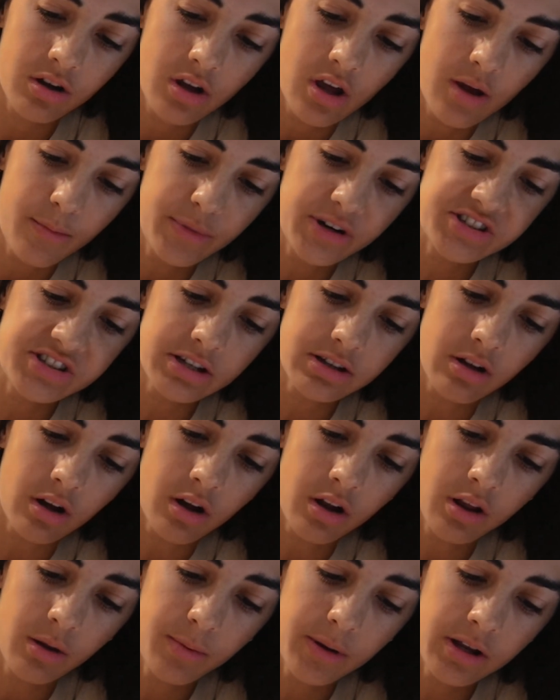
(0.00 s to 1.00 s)
But it's like the
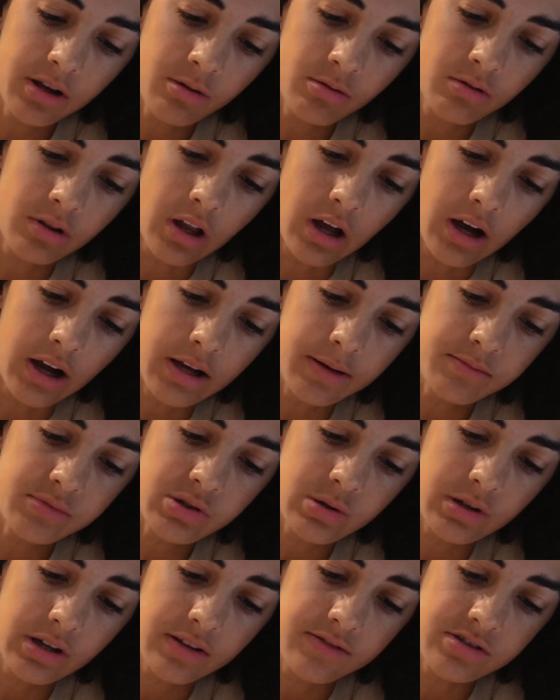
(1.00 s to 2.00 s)
jalapeno lime,
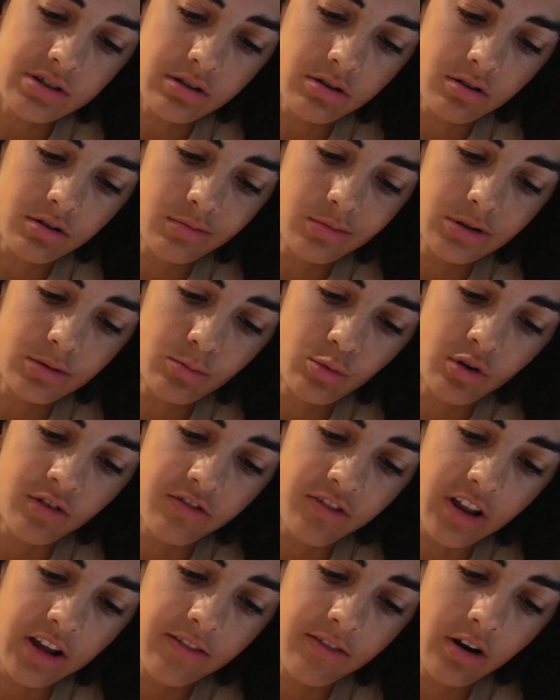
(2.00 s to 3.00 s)
so it gives it a little bit more
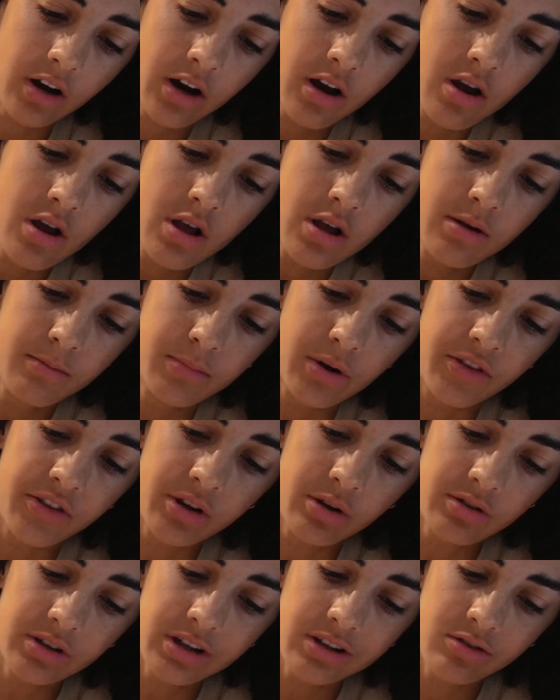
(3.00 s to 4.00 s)
flavor. But
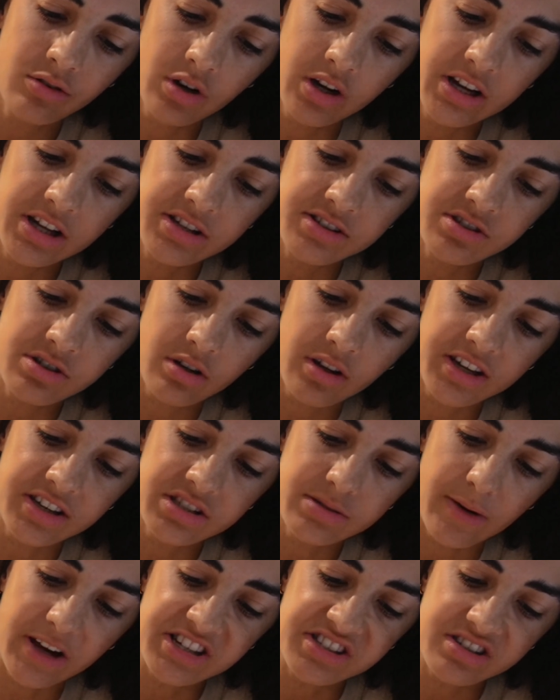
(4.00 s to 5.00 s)
the only ingredients are like
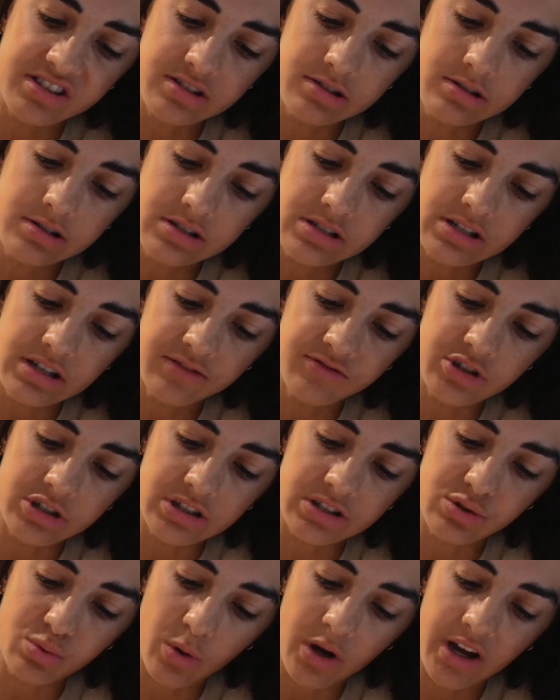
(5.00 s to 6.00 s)
spices and stuff, so
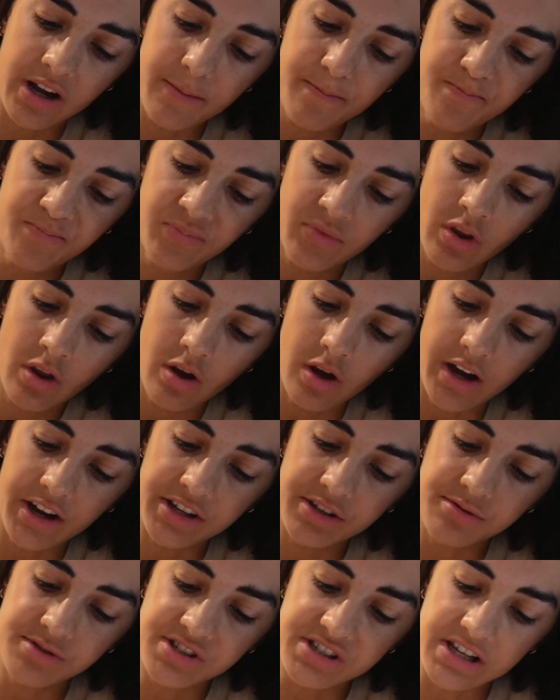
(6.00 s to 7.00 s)
that's why I
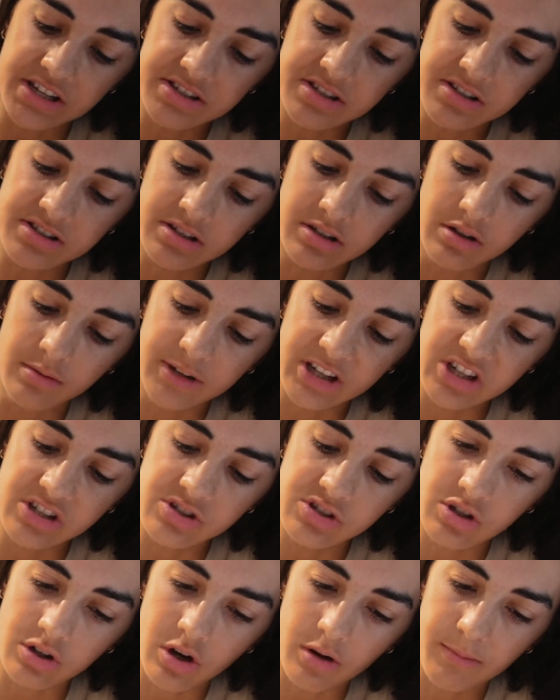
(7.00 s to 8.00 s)
use this. It's a little bit
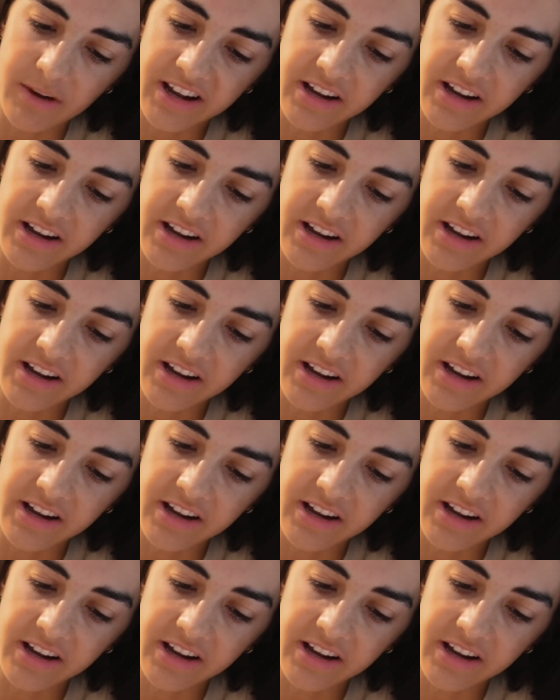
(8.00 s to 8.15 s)
easier on my